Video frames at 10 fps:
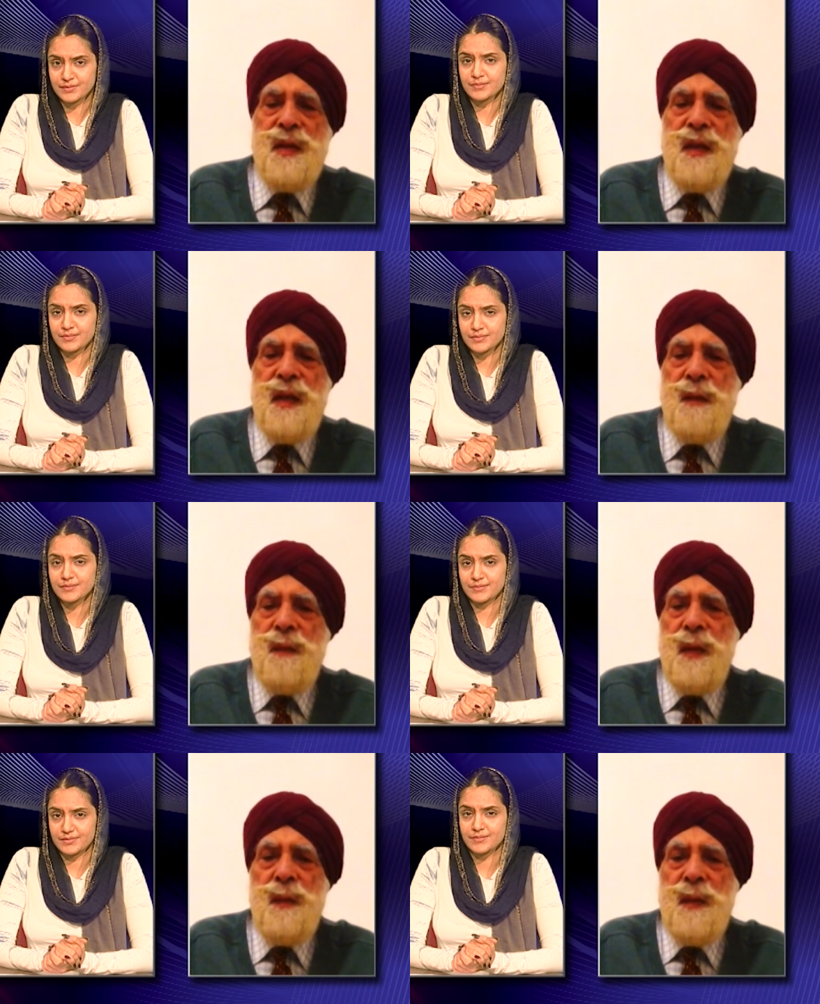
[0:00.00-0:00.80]
Speaker 1: um,
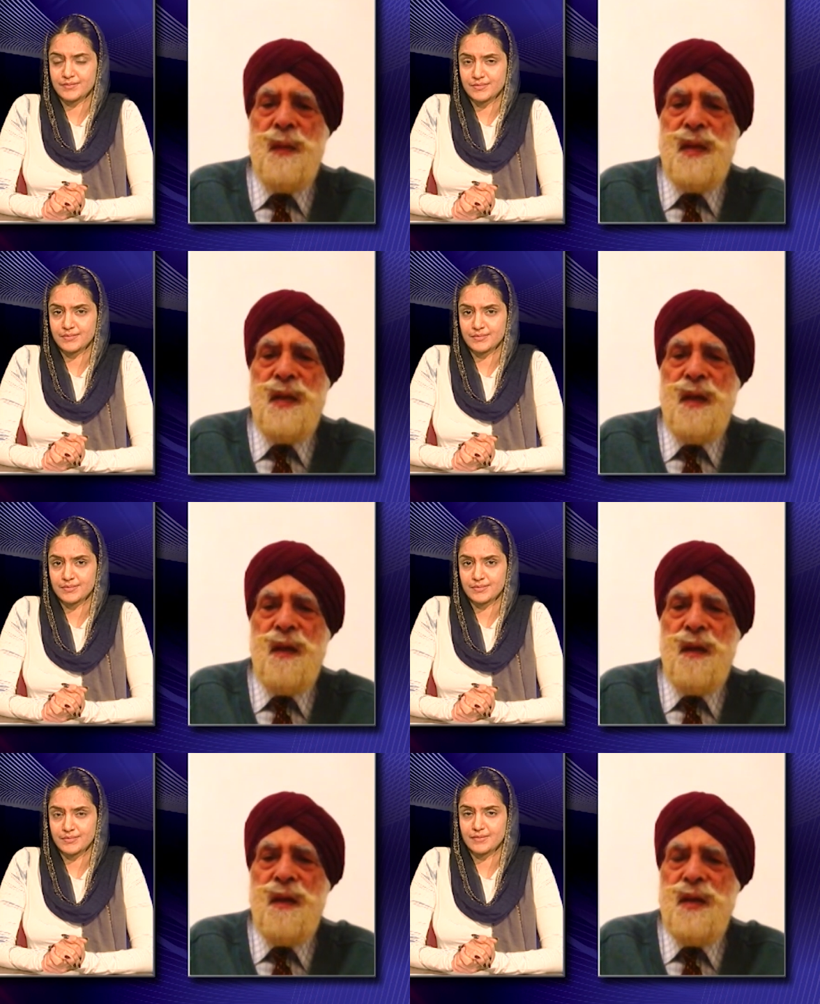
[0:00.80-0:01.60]
the BBC and
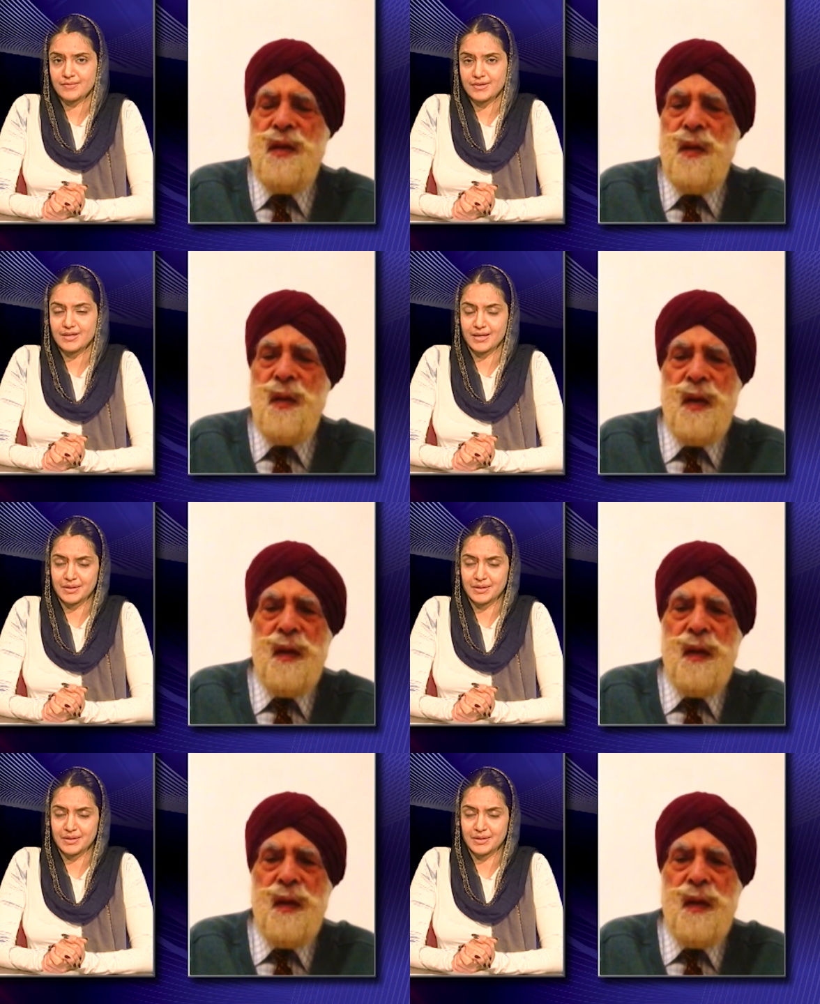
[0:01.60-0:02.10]
others do, yeah.